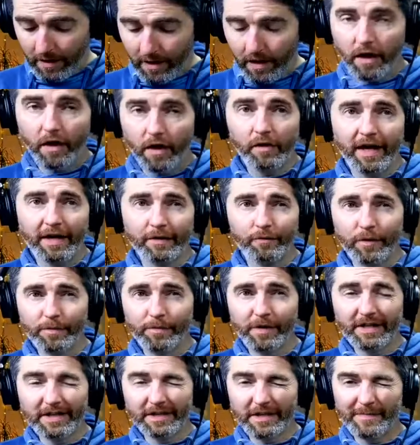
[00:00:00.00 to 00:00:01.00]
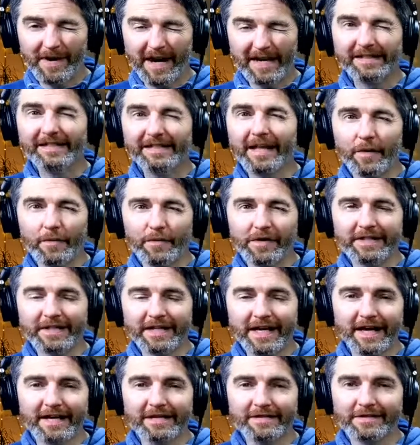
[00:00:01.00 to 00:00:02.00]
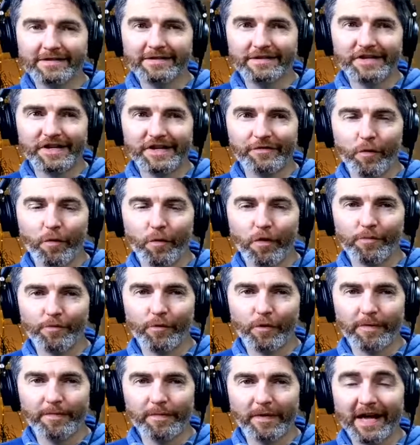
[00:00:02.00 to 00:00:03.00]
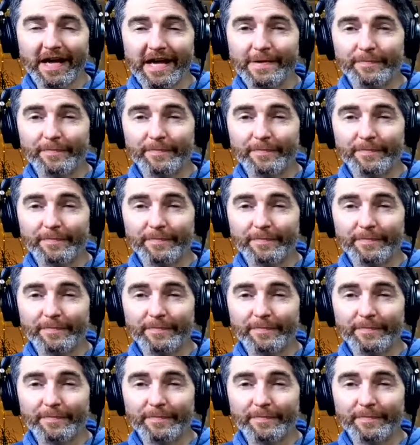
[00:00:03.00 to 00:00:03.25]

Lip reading: Okay, we might come back to that one at the end and just give it one more play,